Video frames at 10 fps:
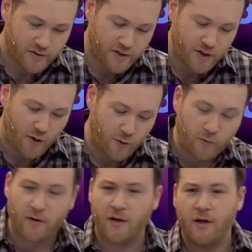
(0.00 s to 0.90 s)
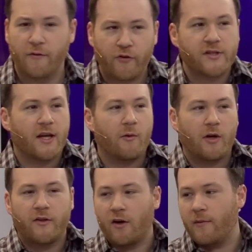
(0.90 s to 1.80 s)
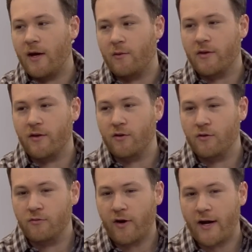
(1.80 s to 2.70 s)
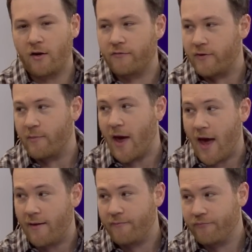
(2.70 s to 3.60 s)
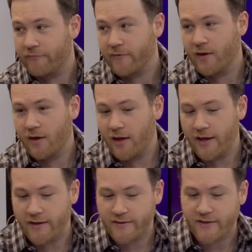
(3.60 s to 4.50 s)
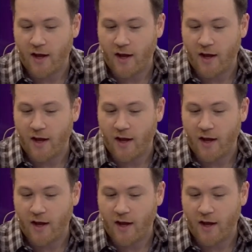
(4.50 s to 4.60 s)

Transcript: So, first thing I want to talk about with you right off the bat is